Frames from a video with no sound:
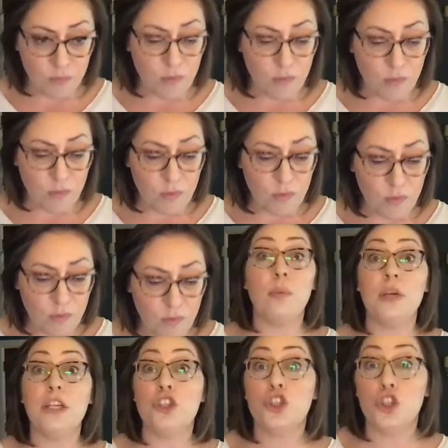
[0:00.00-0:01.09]
of doing what
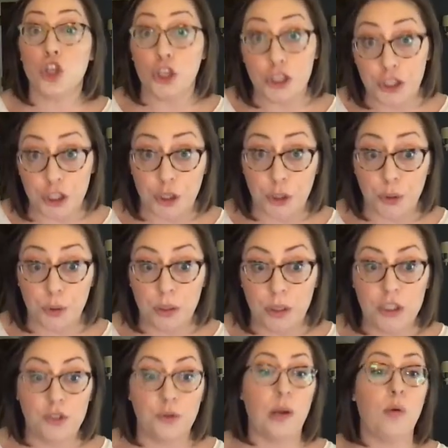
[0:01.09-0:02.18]
we should do,
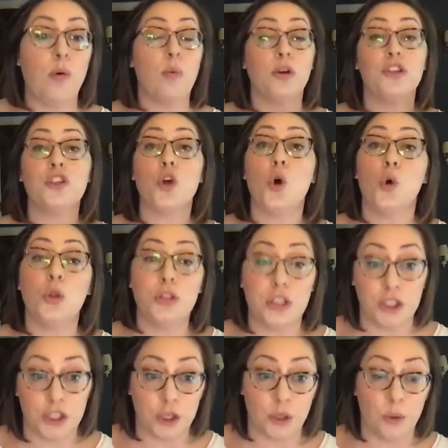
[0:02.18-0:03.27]
doing what we're told to
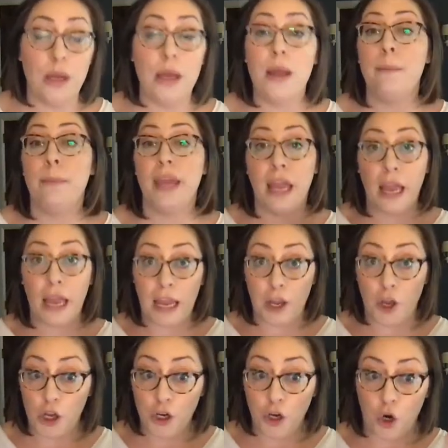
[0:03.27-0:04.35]
do, being a
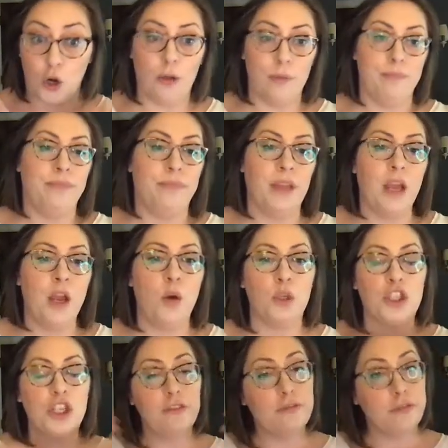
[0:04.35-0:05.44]
good girl,
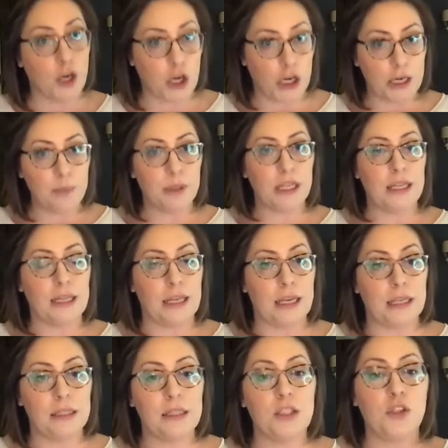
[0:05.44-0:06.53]
which invariably
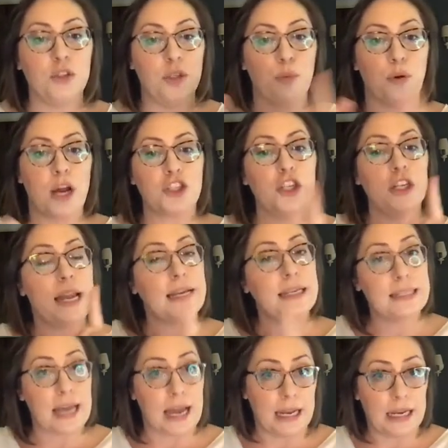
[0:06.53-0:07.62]
leads to depression,
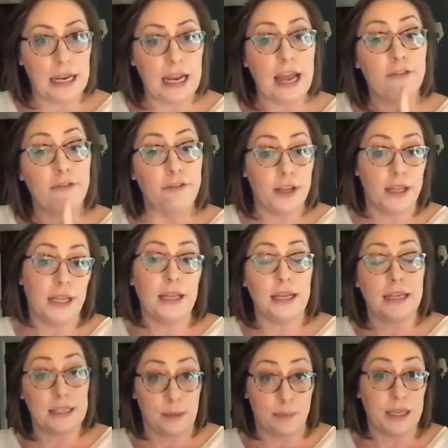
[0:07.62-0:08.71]
anxiety, and feeling like
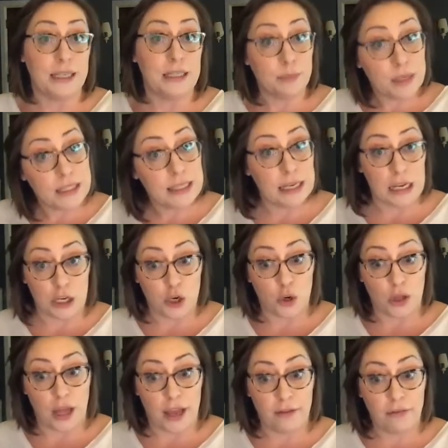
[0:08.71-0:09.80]
something is missing in your
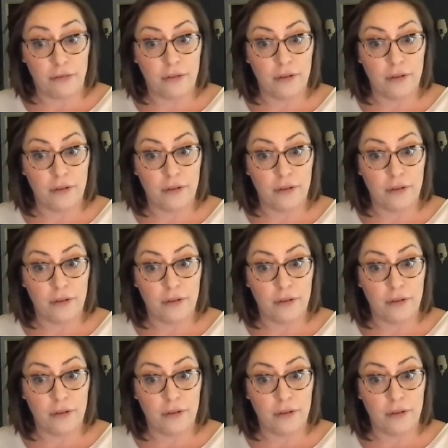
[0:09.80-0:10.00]
life,